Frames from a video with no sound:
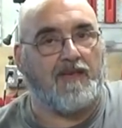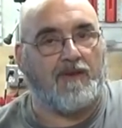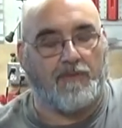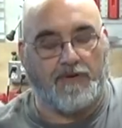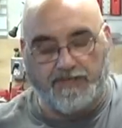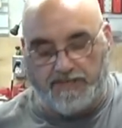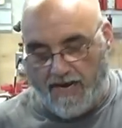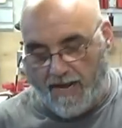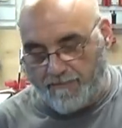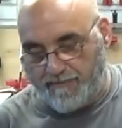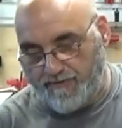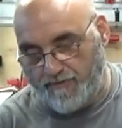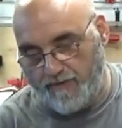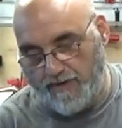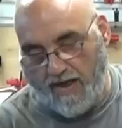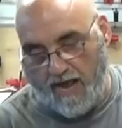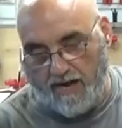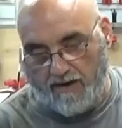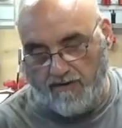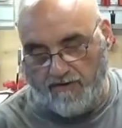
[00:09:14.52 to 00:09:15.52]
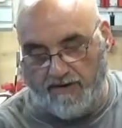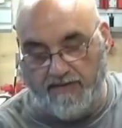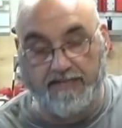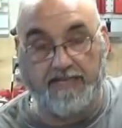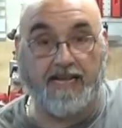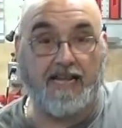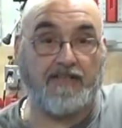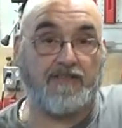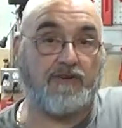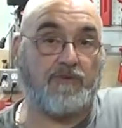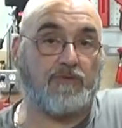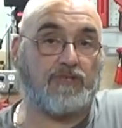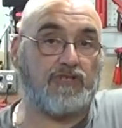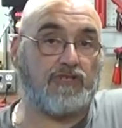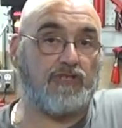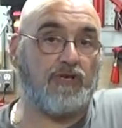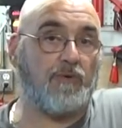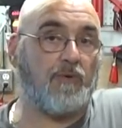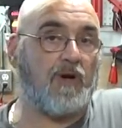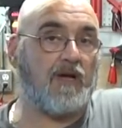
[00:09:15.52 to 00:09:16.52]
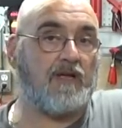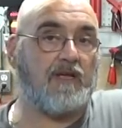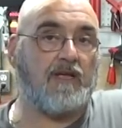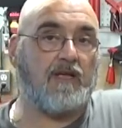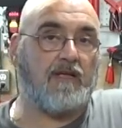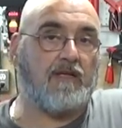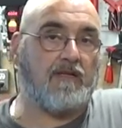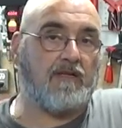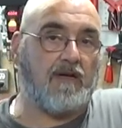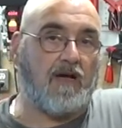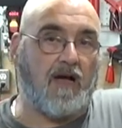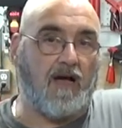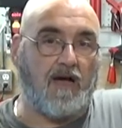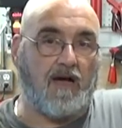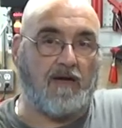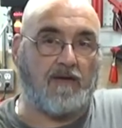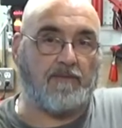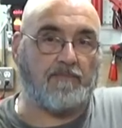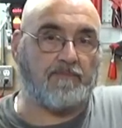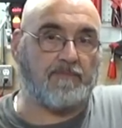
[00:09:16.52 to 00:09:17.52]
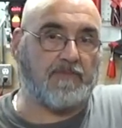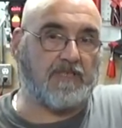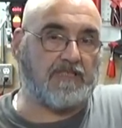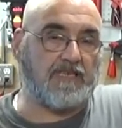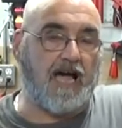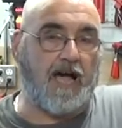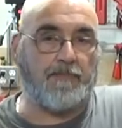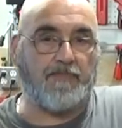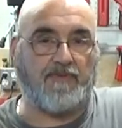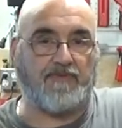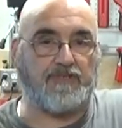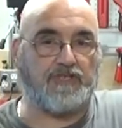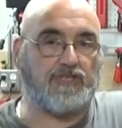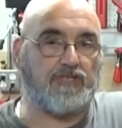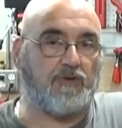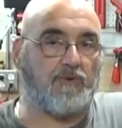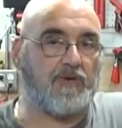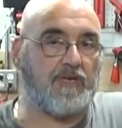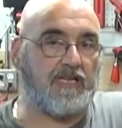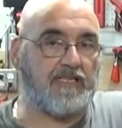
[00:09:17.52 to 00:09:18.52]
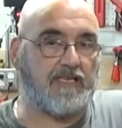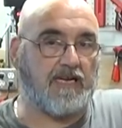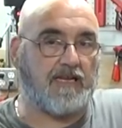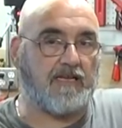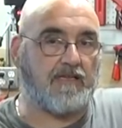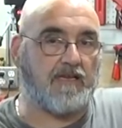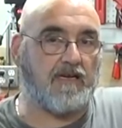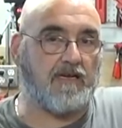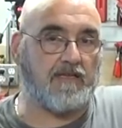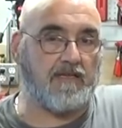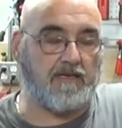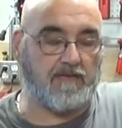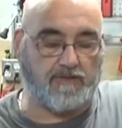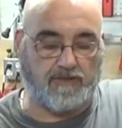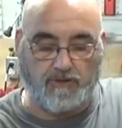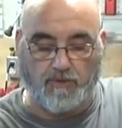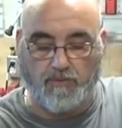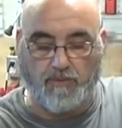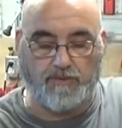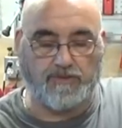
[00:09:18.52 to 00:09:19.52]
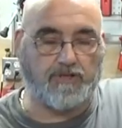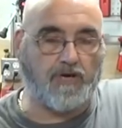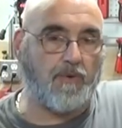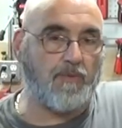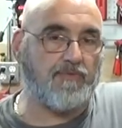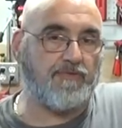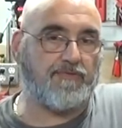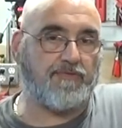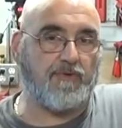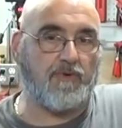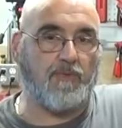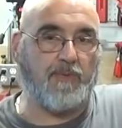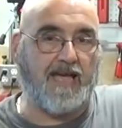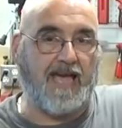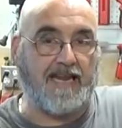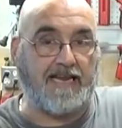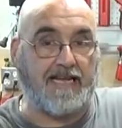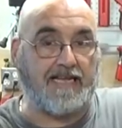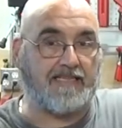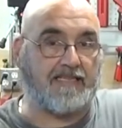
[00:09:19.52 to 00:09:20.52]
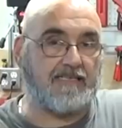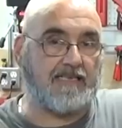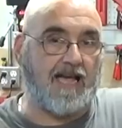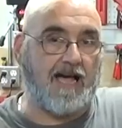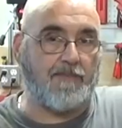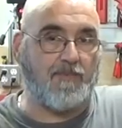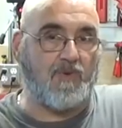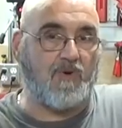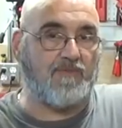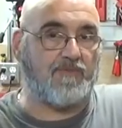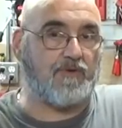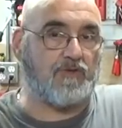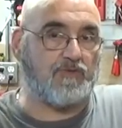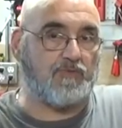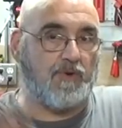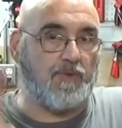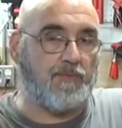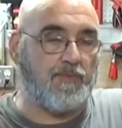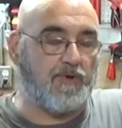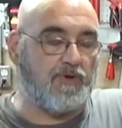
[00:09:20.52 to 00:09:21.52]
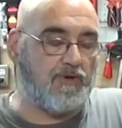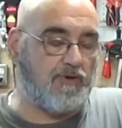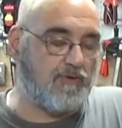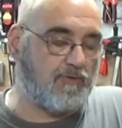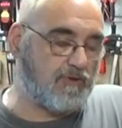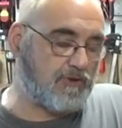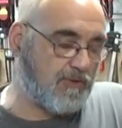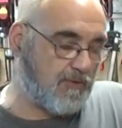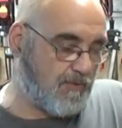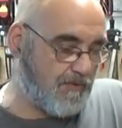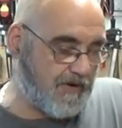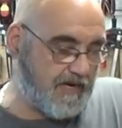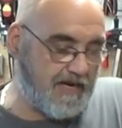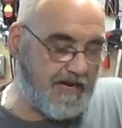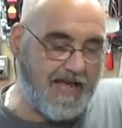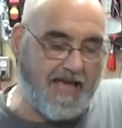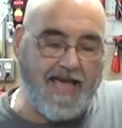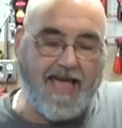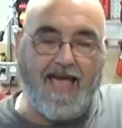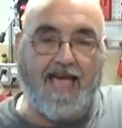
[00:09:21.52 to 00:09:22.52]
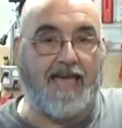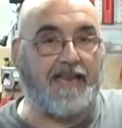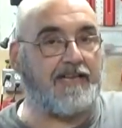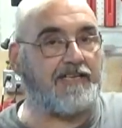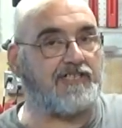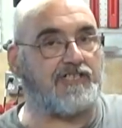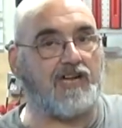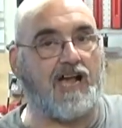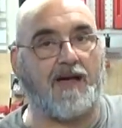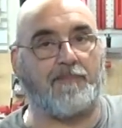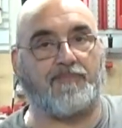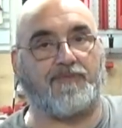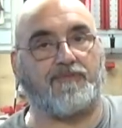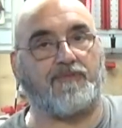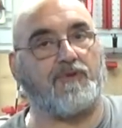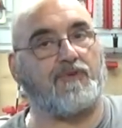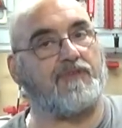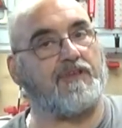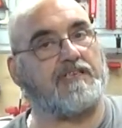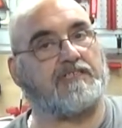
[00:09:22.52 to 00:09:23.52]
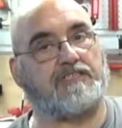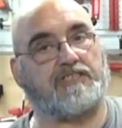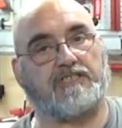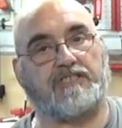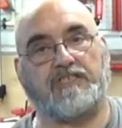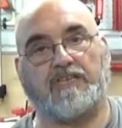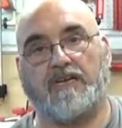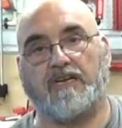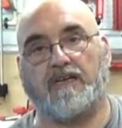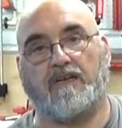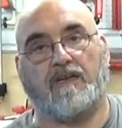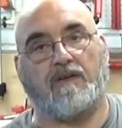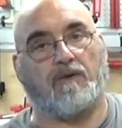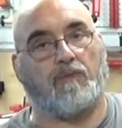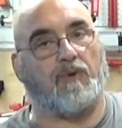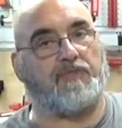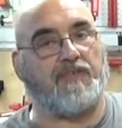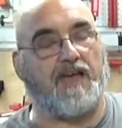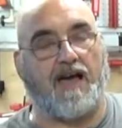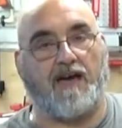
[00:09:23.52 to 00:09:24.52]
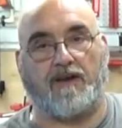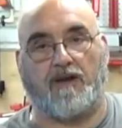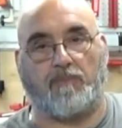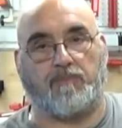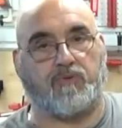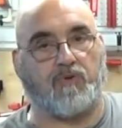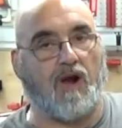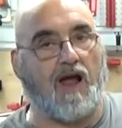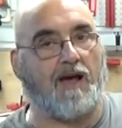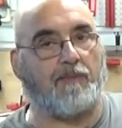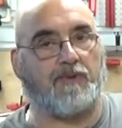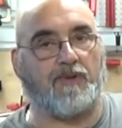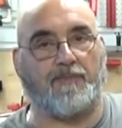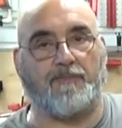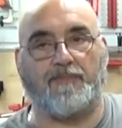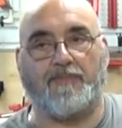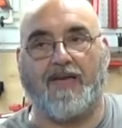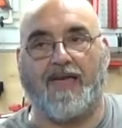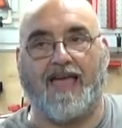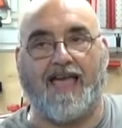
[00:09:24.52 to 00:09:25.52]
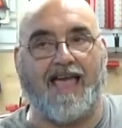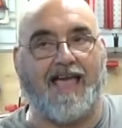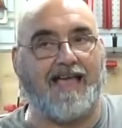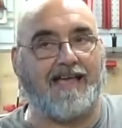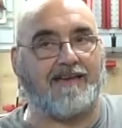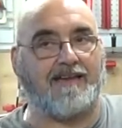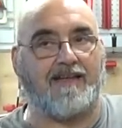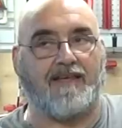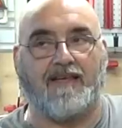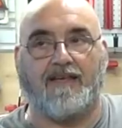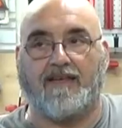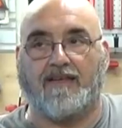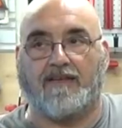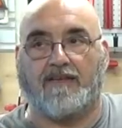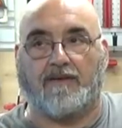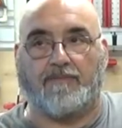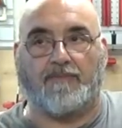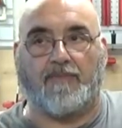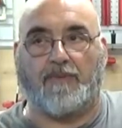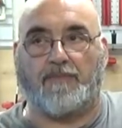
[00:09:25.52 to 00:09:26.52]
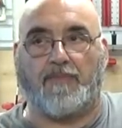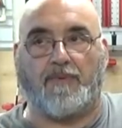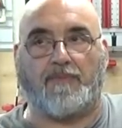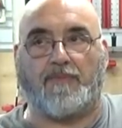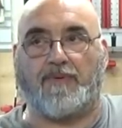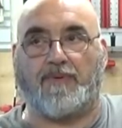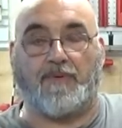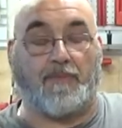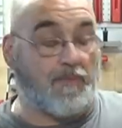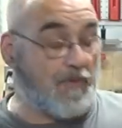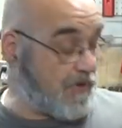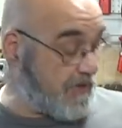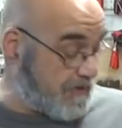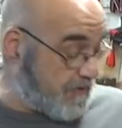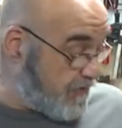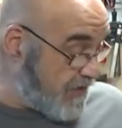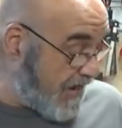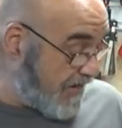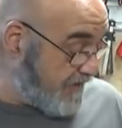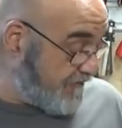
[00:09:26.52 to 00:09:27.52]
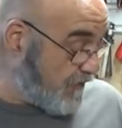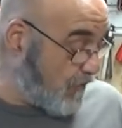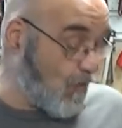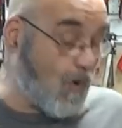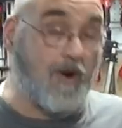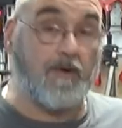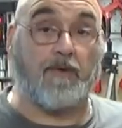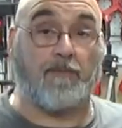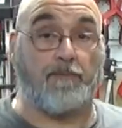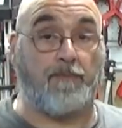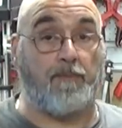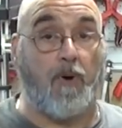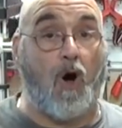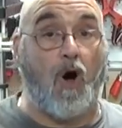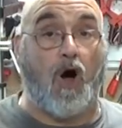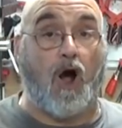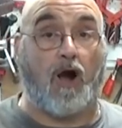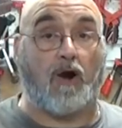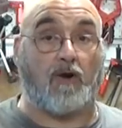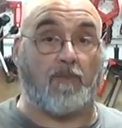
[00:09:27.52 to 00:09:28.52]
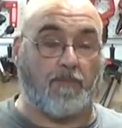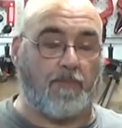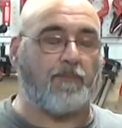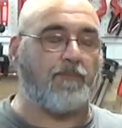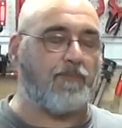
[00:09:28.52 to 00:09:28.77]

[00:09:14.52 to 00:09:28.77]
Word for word: We chopped through concrete to get to a sewer, um, the top of a sewer that the, the, the, sewer was going through. We had to get the top off because we were putting the new sewer in. And it chopped through this without a problem and uh, not even one bar,